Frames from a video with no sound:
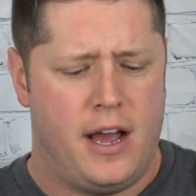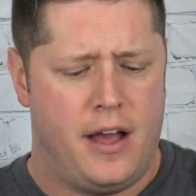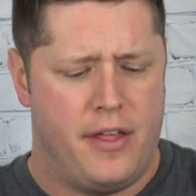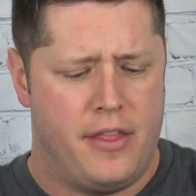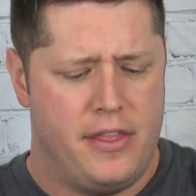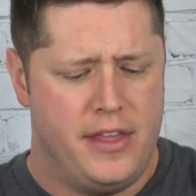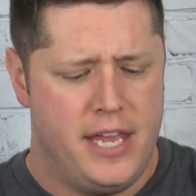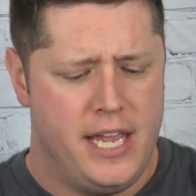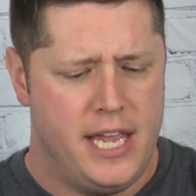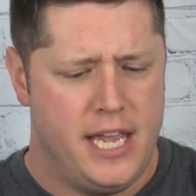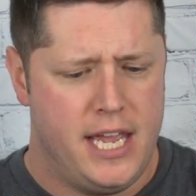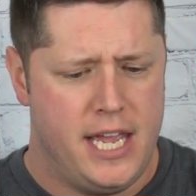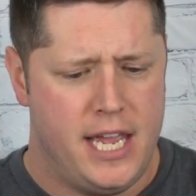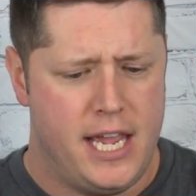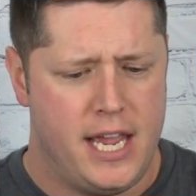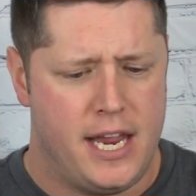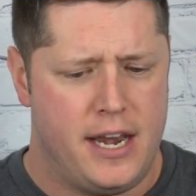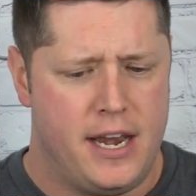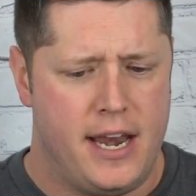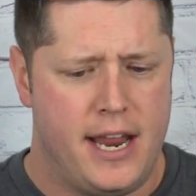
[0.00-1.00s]

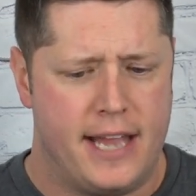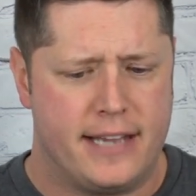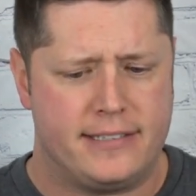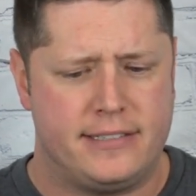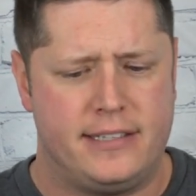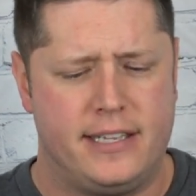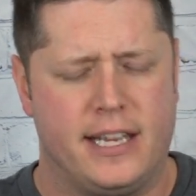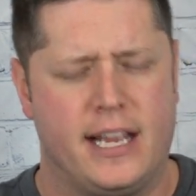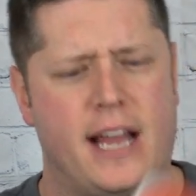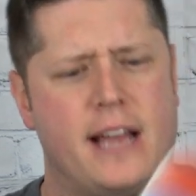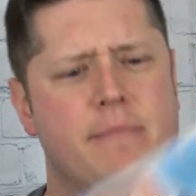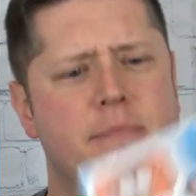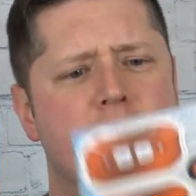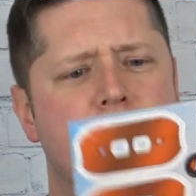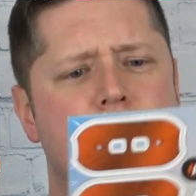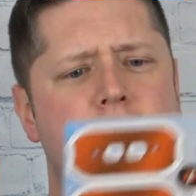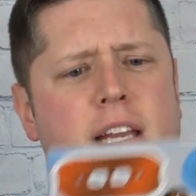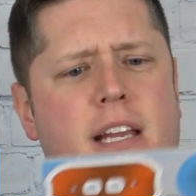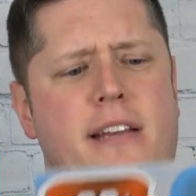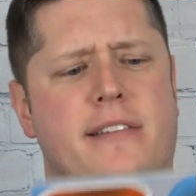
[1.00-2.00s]
The next thing I'm
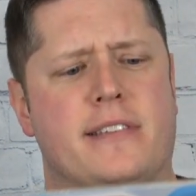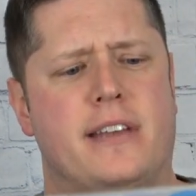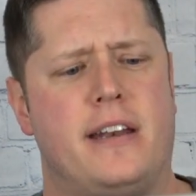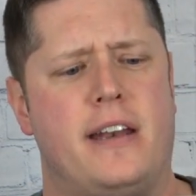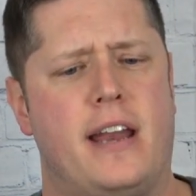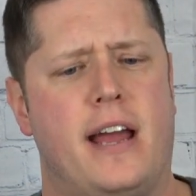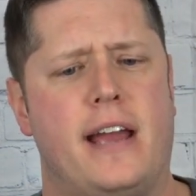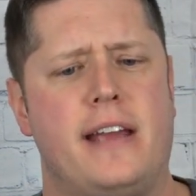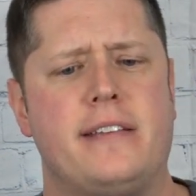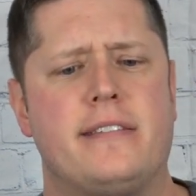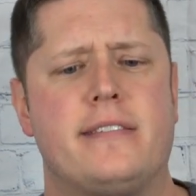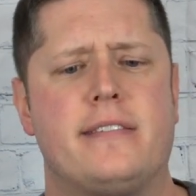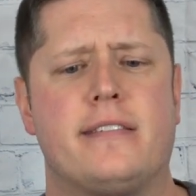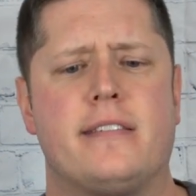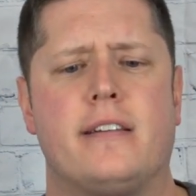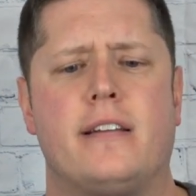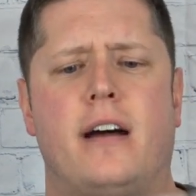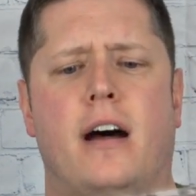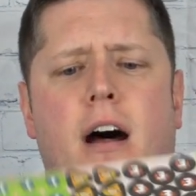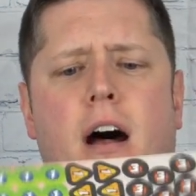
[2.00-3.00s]
seeing is a
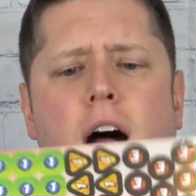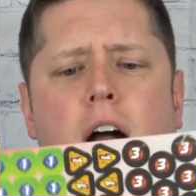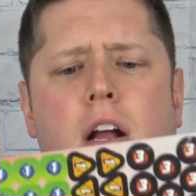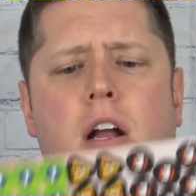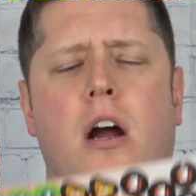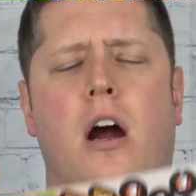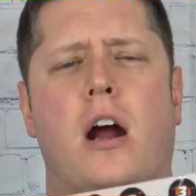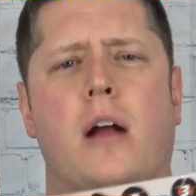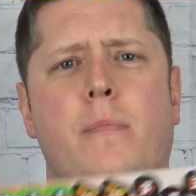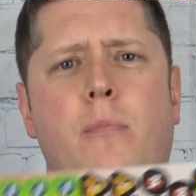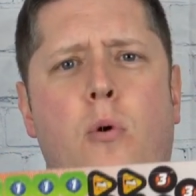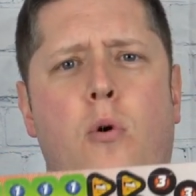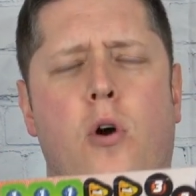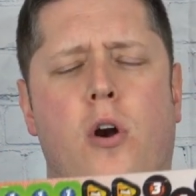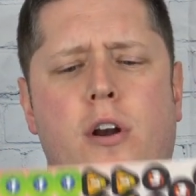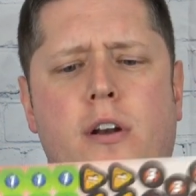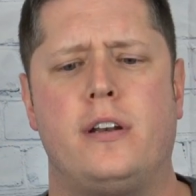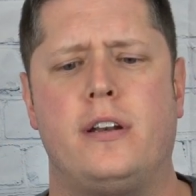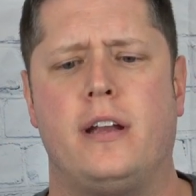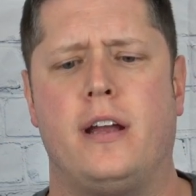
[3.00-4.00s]
nice
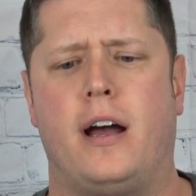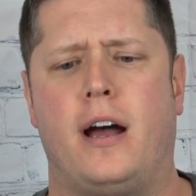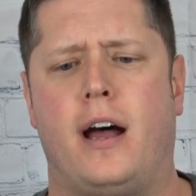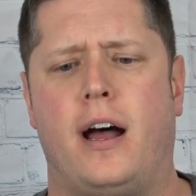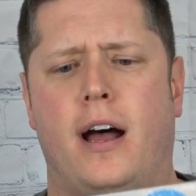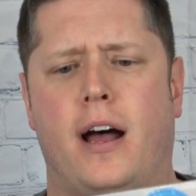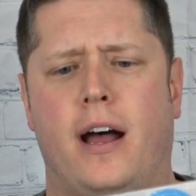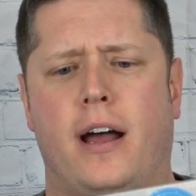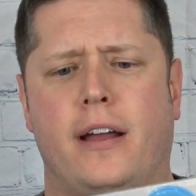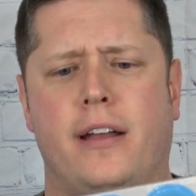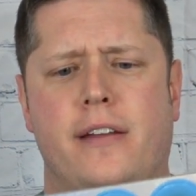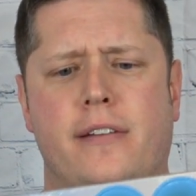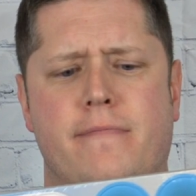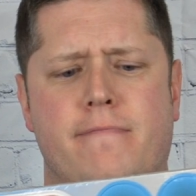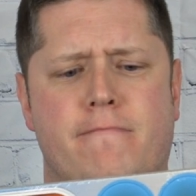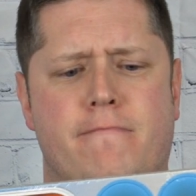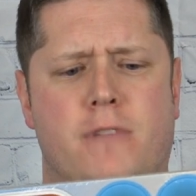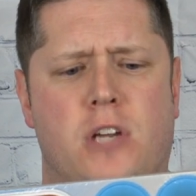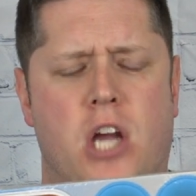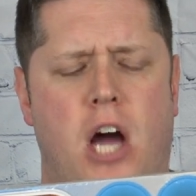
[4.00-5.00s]
cardboard
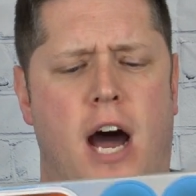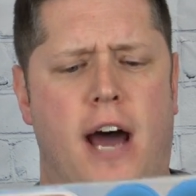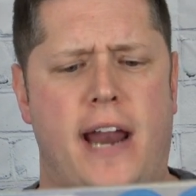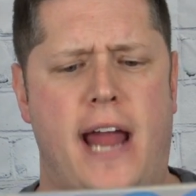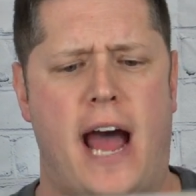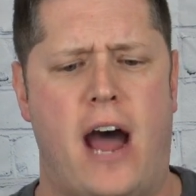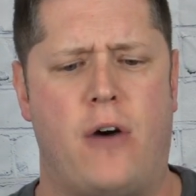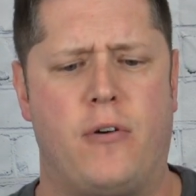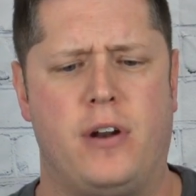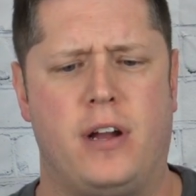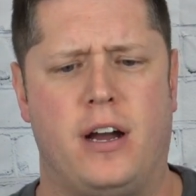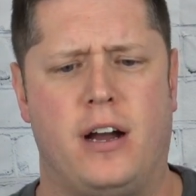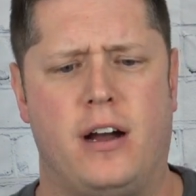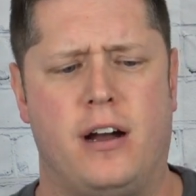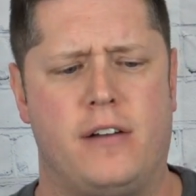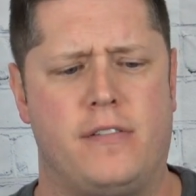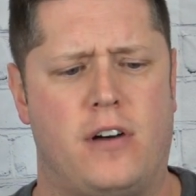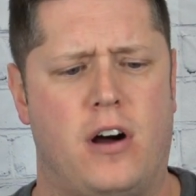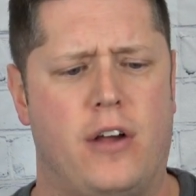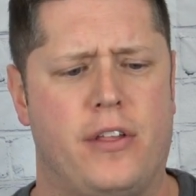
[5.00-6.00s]
cutout
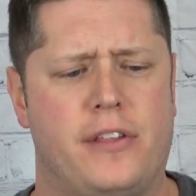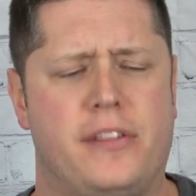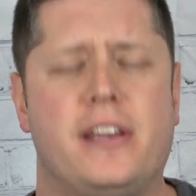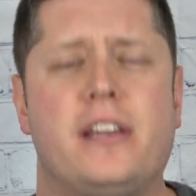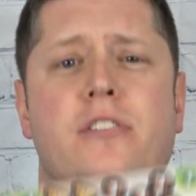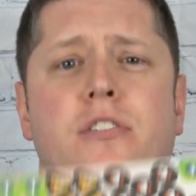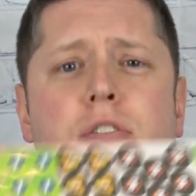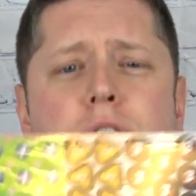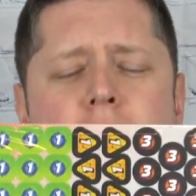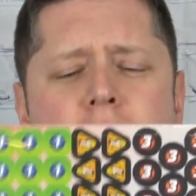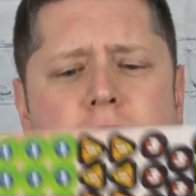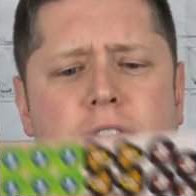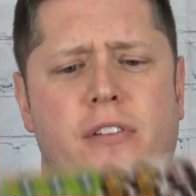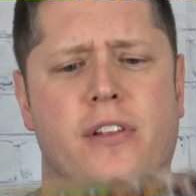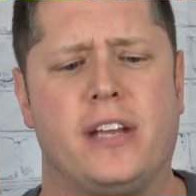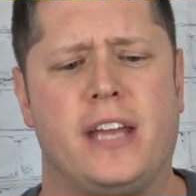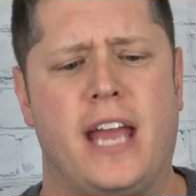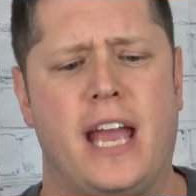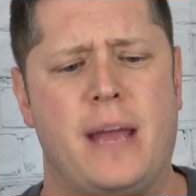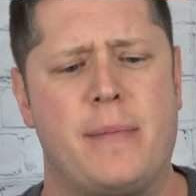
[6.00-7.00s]
of all the things you need for
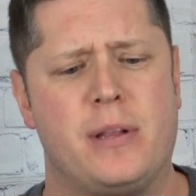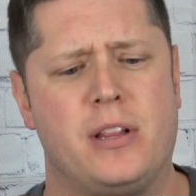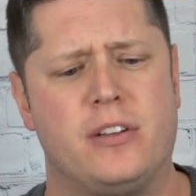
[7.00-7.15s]
the game.